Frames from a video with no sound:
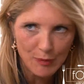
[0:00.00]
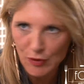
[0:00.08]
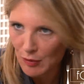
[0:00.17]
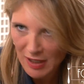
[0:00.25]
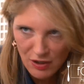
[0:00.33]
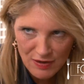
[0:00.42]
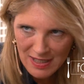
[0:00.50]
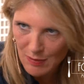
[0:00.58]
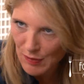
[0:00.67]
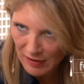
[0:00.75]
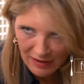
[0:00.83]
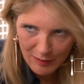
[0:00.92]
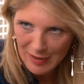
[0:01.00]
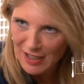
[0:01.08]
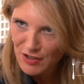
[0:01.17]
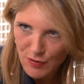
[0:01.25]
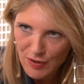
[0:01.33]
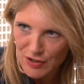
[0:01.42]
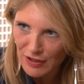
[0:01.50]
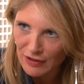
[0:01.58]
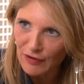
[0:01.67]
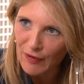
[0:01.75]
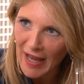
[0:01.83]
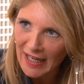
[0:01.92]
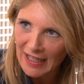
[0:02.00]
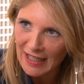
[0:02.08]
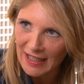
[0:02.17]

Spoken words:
is more or less 3,500